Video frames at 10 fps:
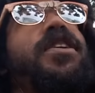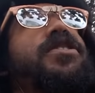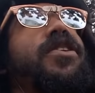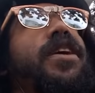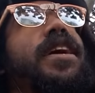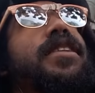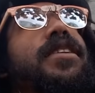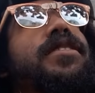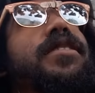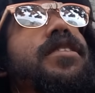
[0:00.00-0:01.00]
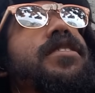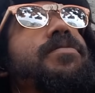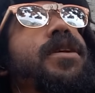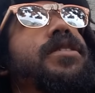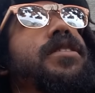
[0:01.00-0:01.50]
or ethnicity as
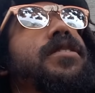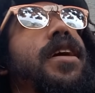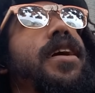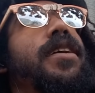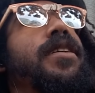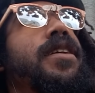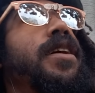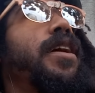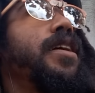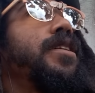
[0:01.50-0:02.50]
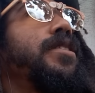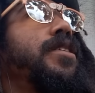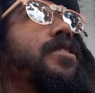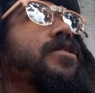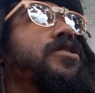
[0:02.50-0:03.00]
much as like, hey,
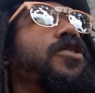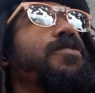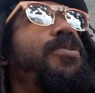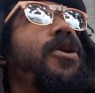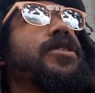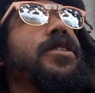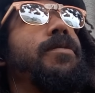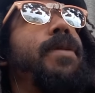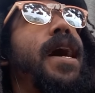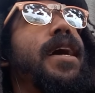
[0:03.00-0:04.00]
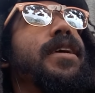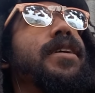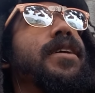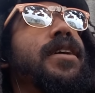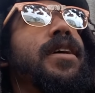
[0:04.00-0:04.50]
there are certain parts of the body,
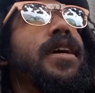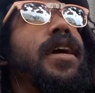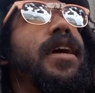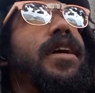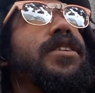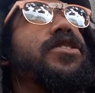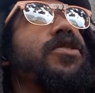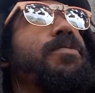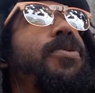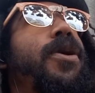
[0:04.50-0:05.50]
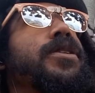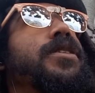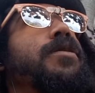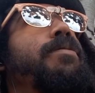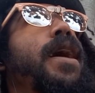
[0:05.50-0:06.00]
and certain parts of
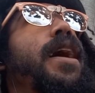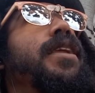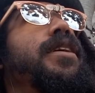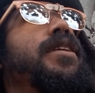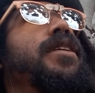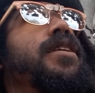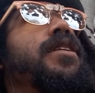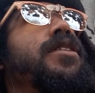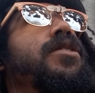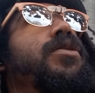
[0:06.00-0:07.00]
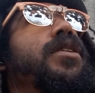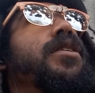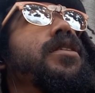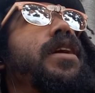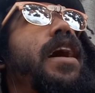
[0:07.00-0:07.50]
the body, you know,
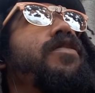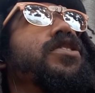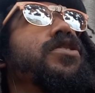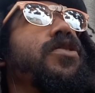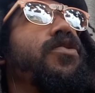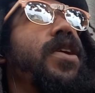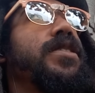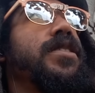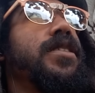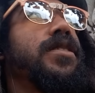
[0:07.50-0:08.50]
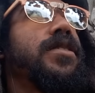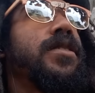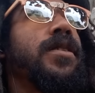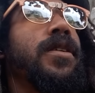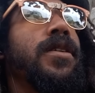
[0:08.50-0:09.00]
uh, have a certain resonance.
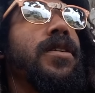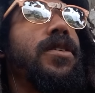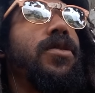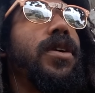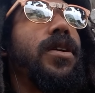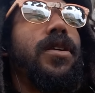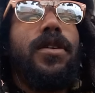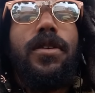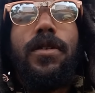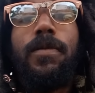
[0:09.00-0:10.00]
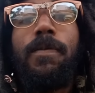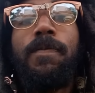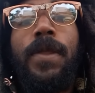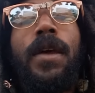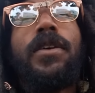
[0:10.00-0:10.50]
You know, uh,
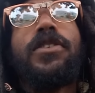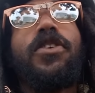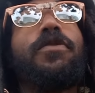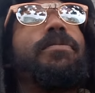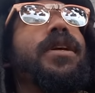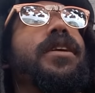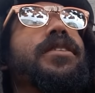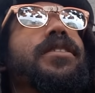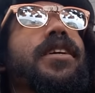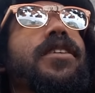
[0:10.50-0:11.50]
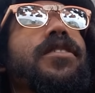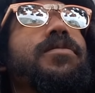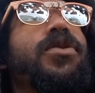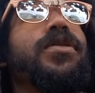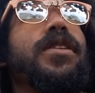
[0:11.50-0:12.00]
certain blood cells
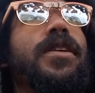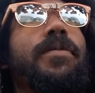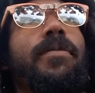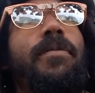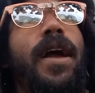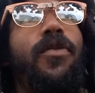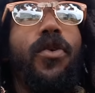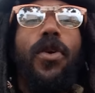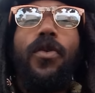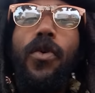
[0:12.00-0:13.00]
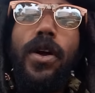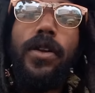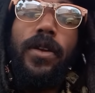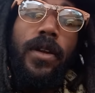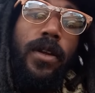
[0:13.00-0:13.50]
mostly might work one,
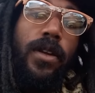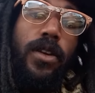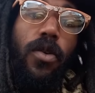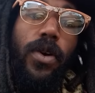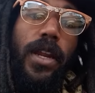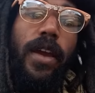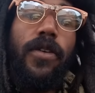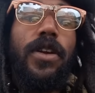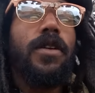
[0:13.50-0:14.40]
you know, one area of the